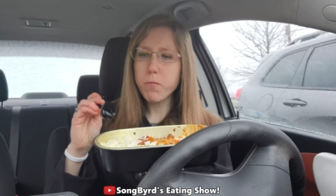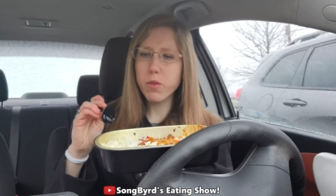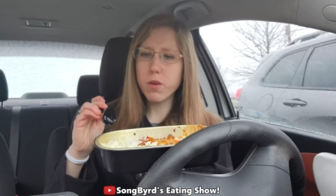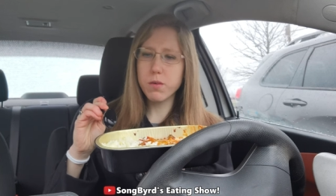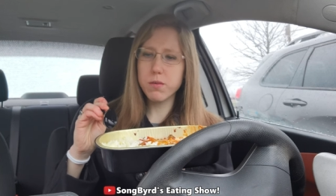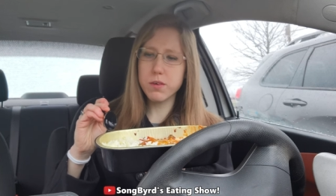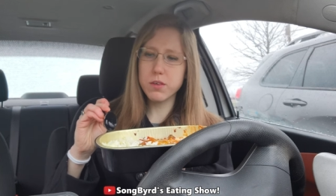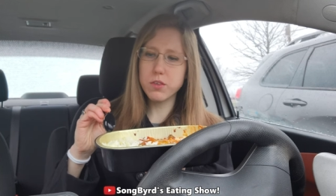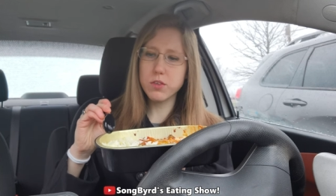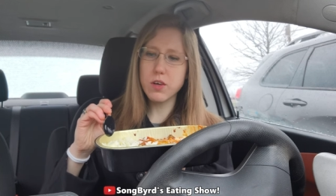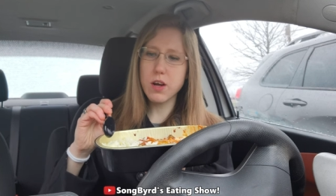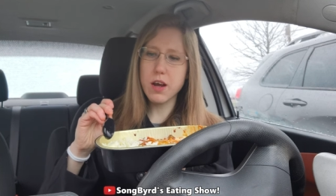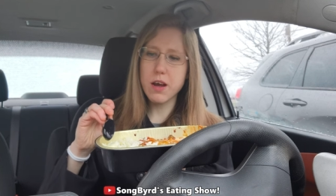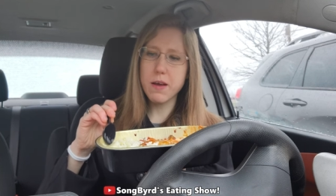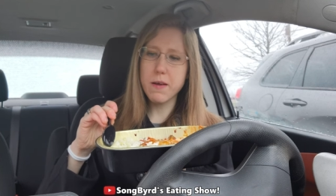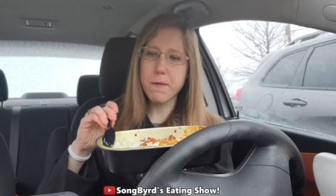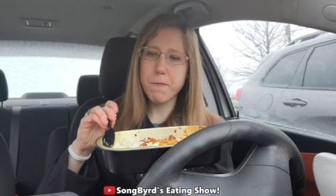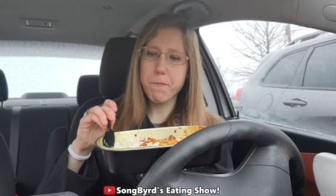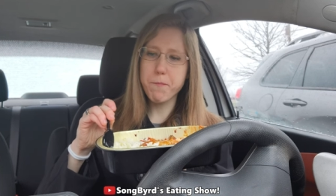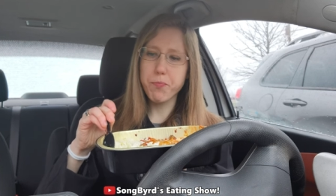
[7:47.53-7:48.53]
I'm gonna
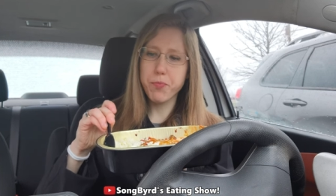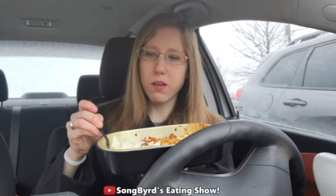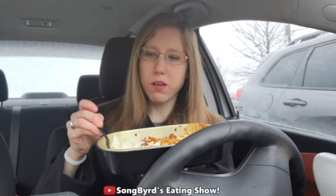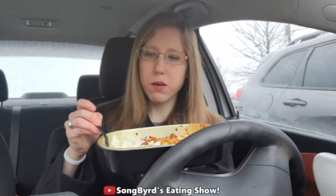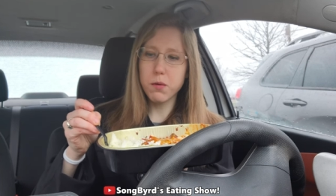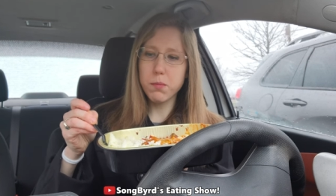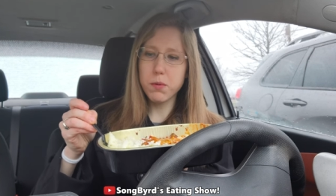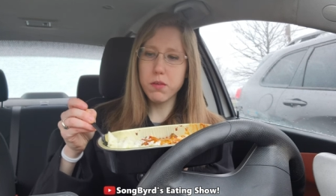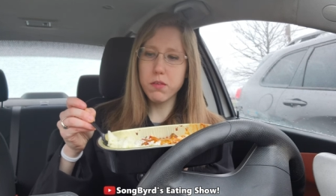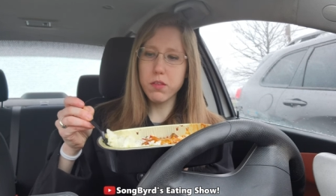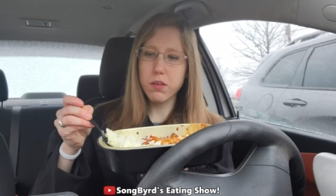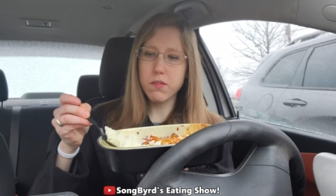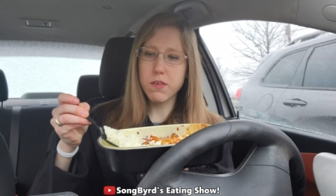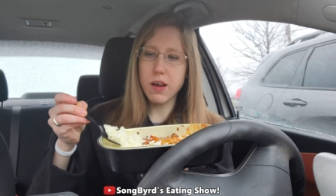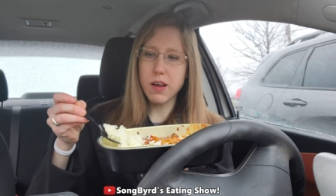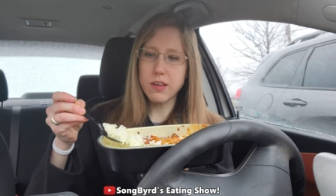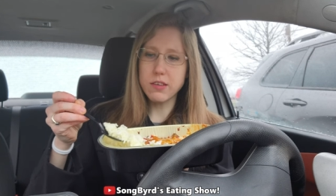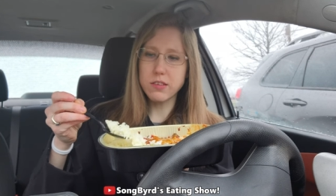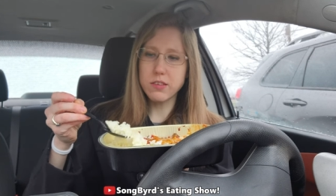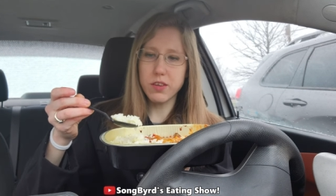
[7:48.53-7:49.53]
try a little bit of the
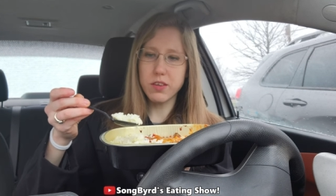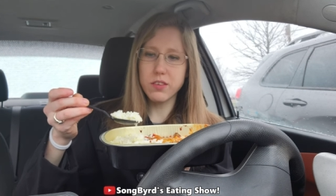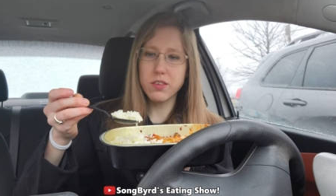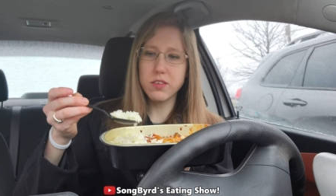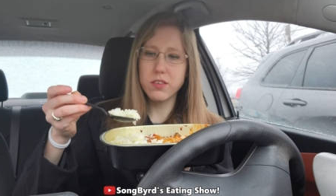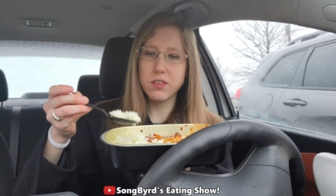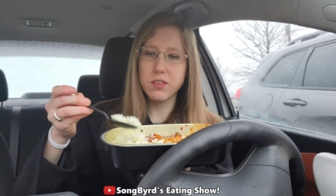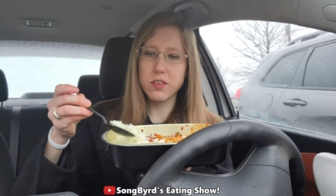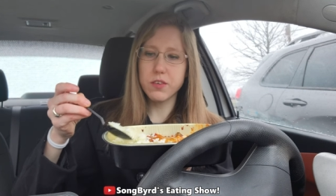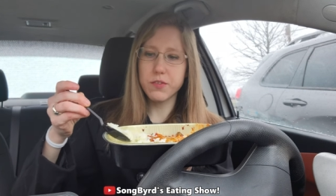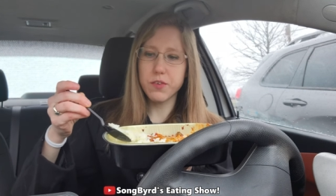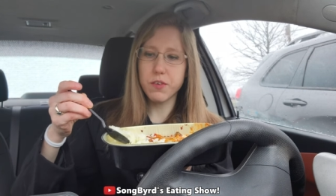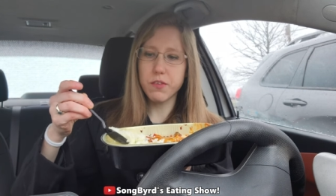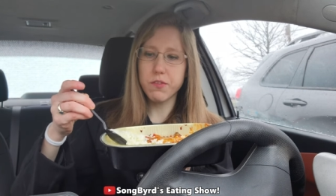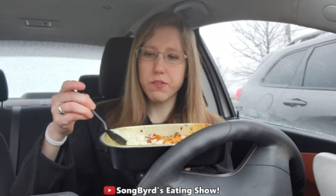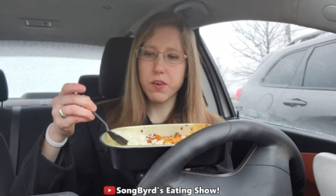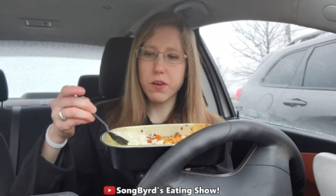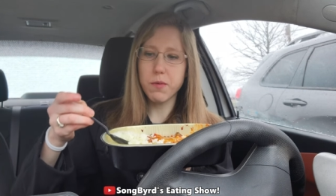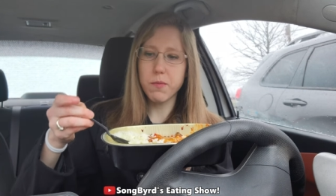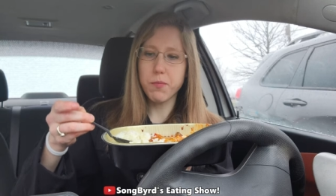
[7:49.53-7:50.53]
rice. This is different
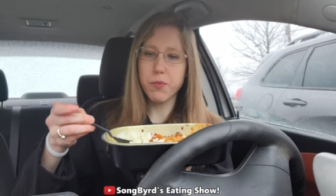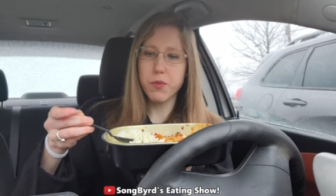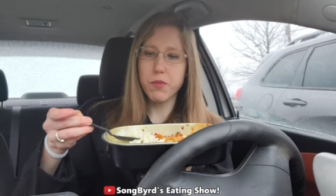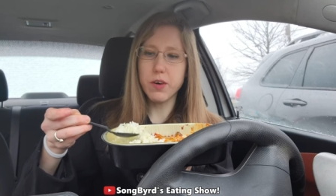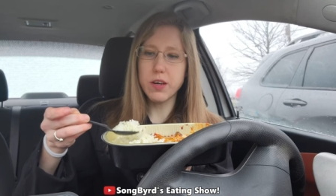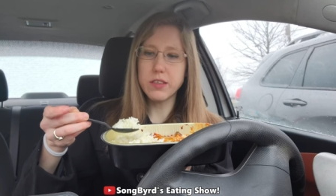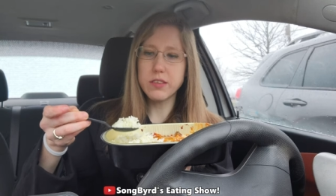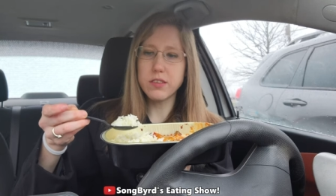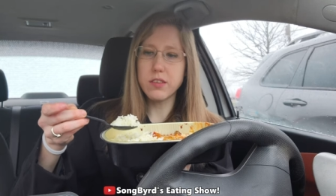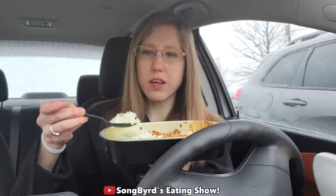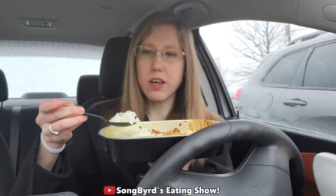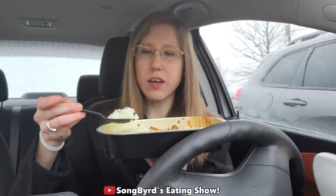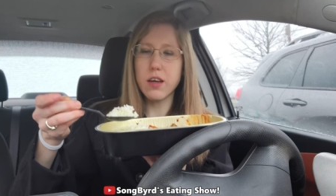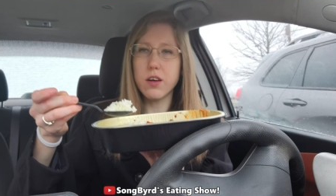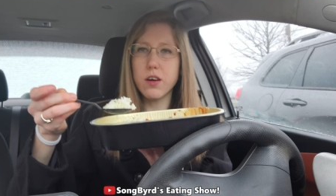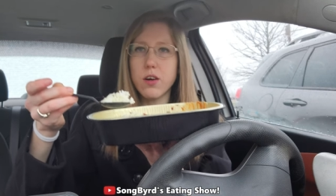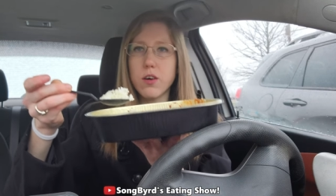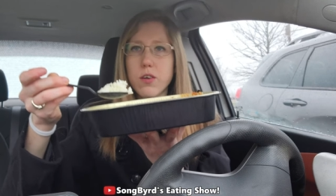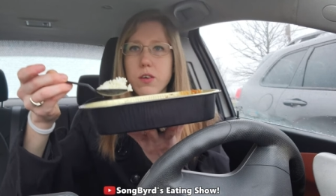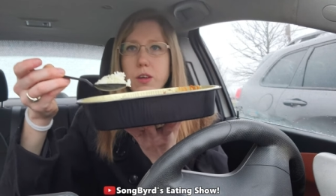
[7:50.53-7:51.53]
from the rice I had
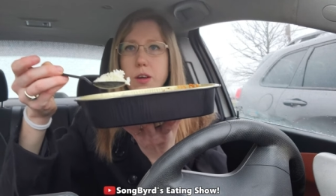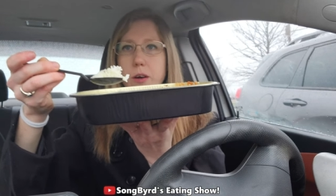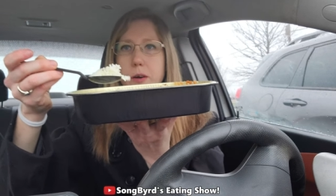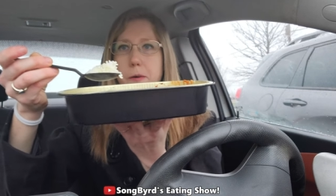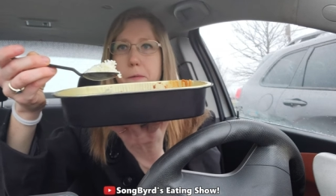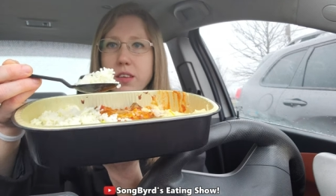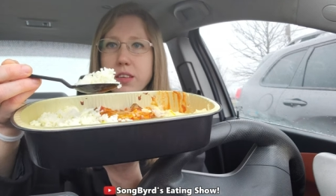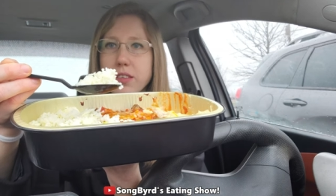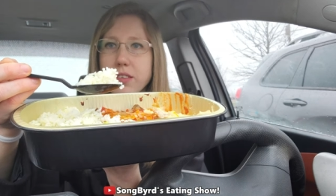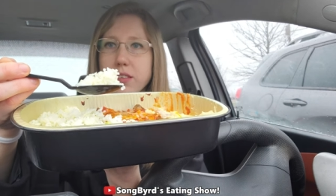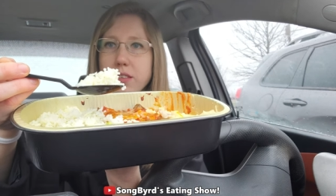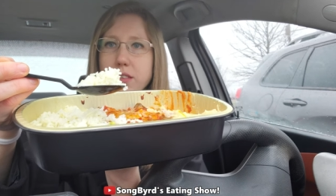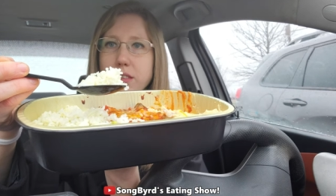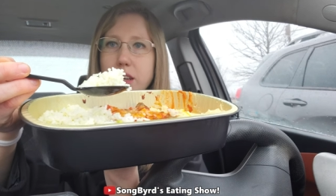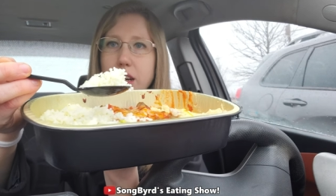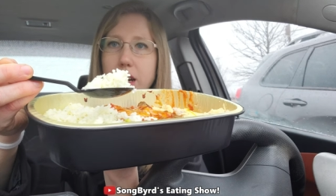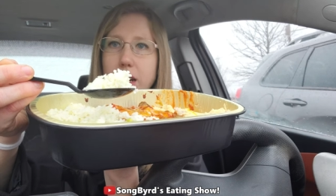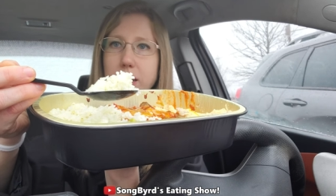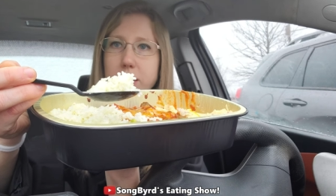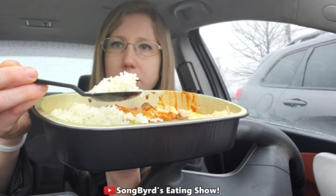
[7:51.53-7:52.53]
earlier. This has
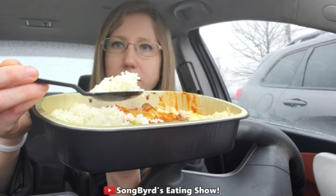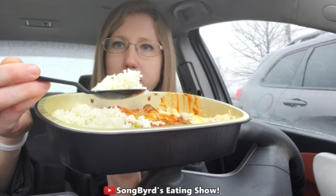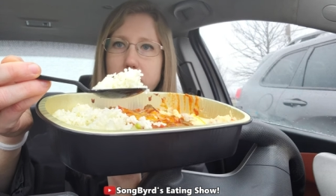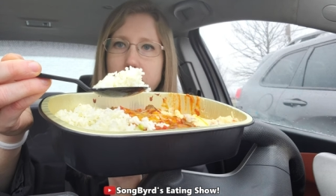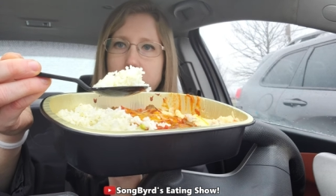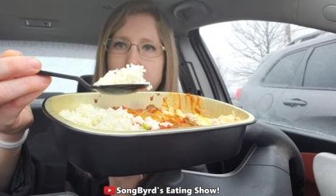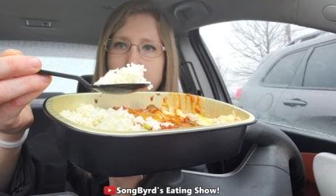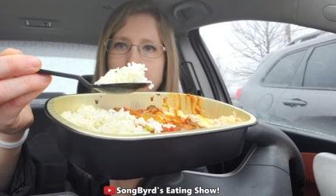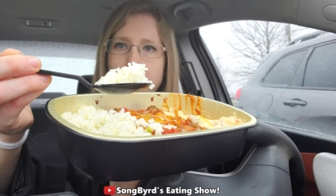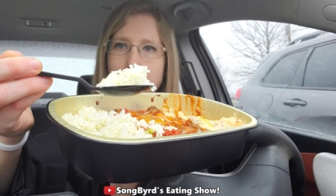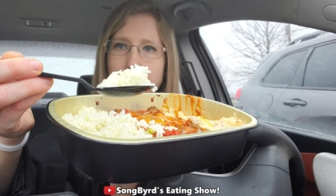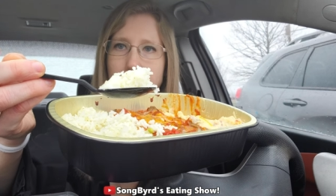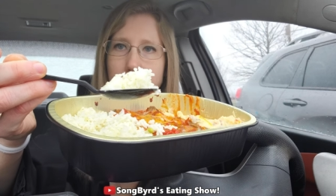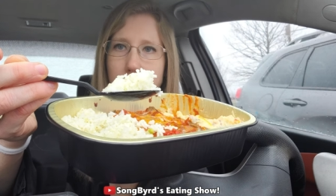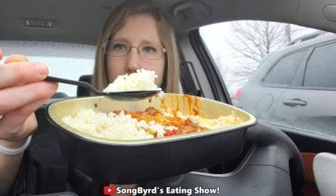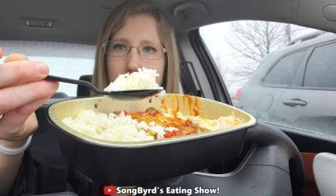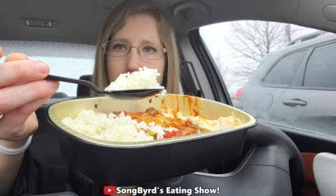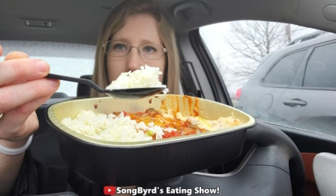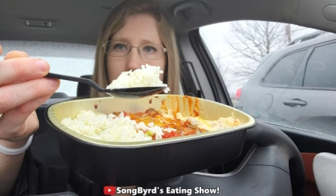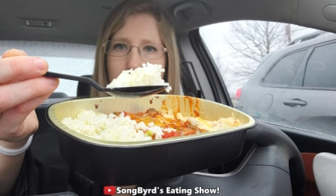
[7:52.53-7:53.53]
got
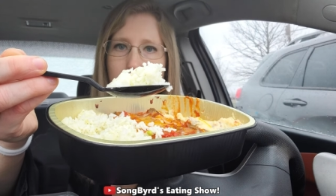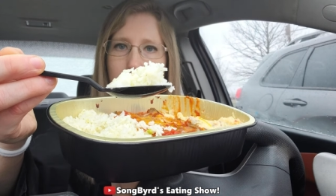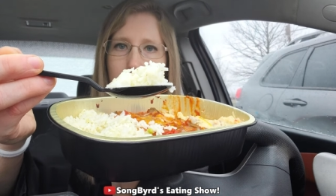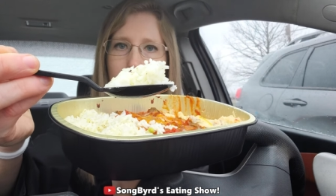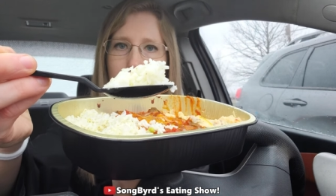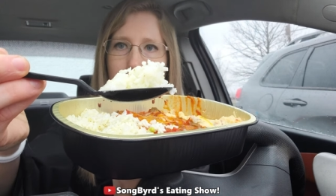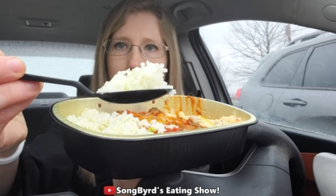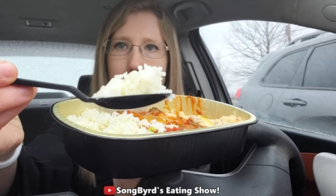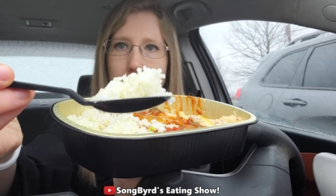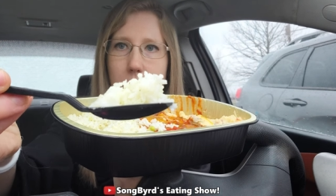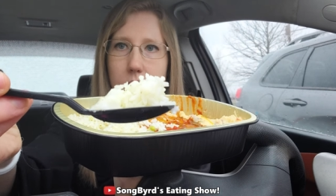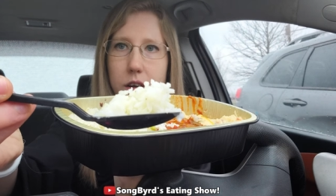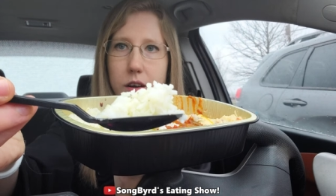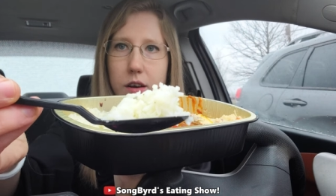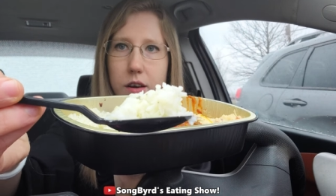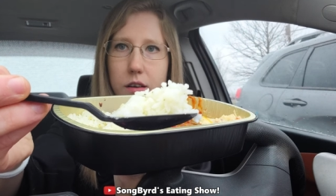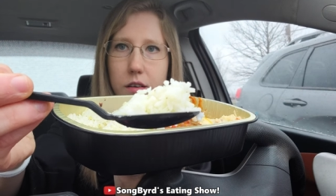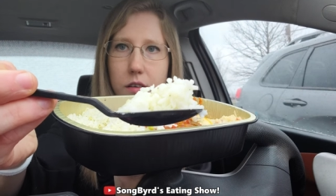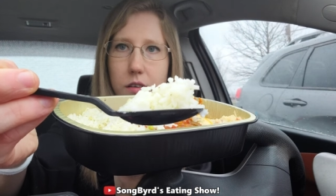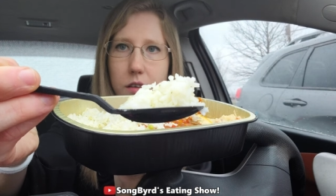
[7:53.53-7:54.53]
cilantro
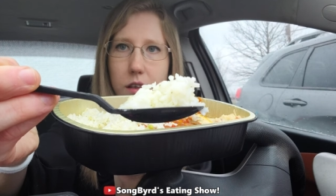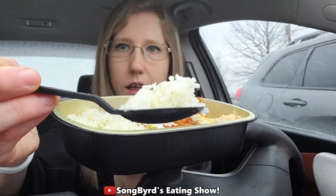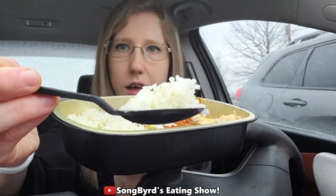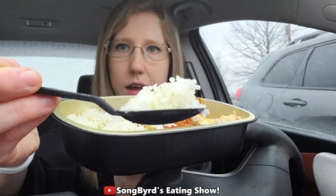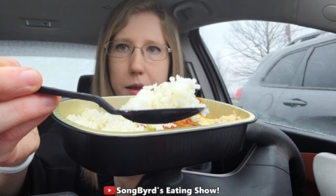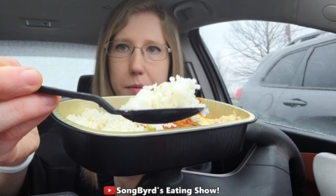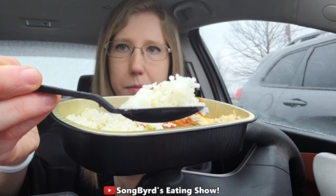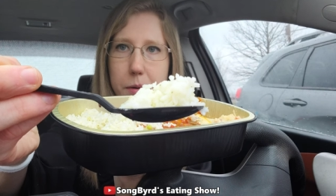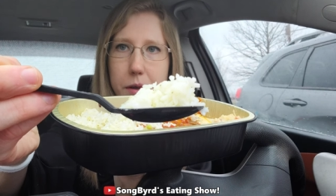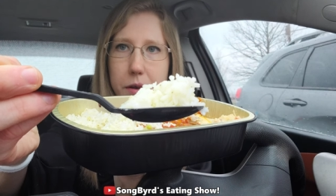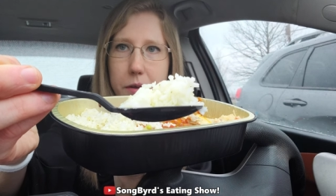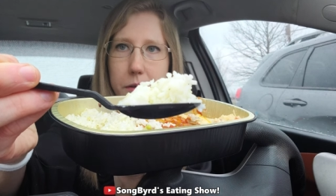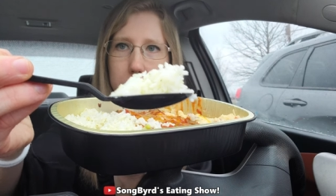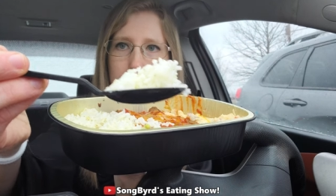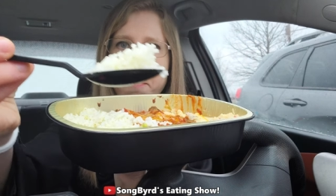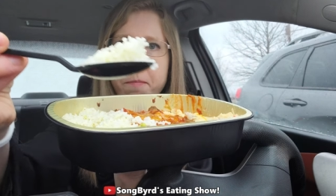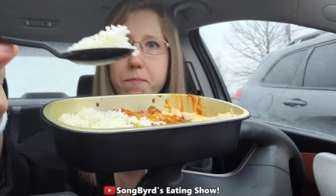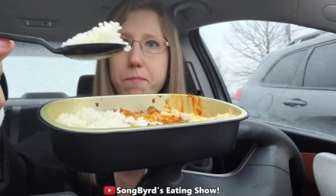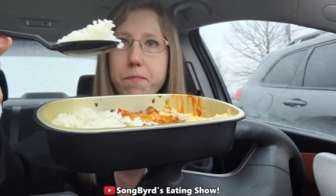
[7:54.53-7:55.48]
and lime in it.